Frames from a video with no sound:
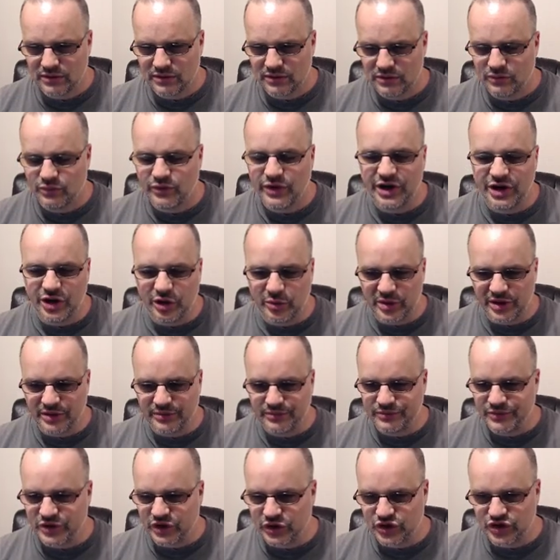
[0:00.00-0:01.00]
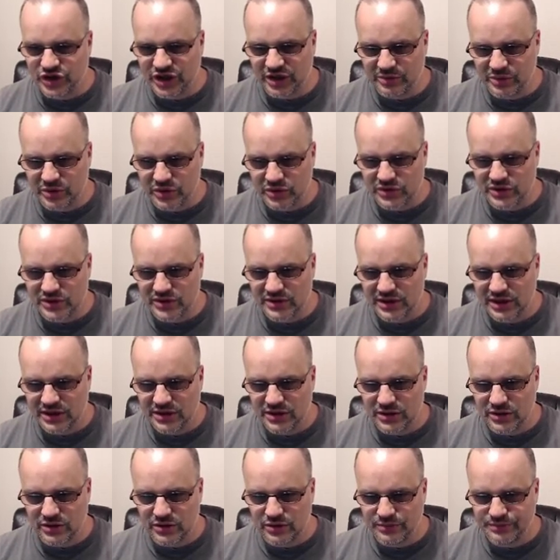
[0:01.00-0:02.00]
Radio button, not checkbox. Thank
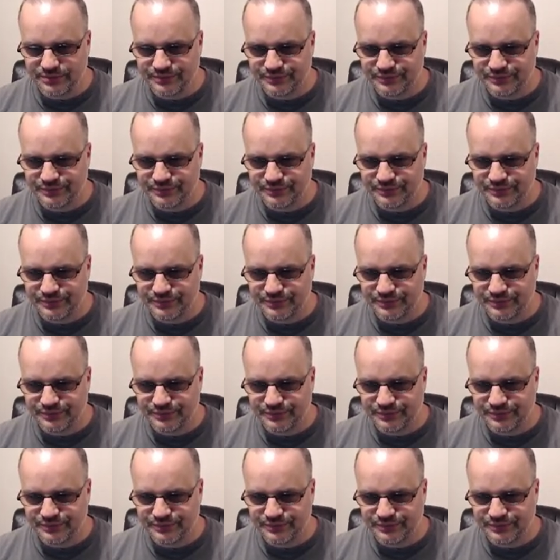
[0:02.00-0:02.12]
you.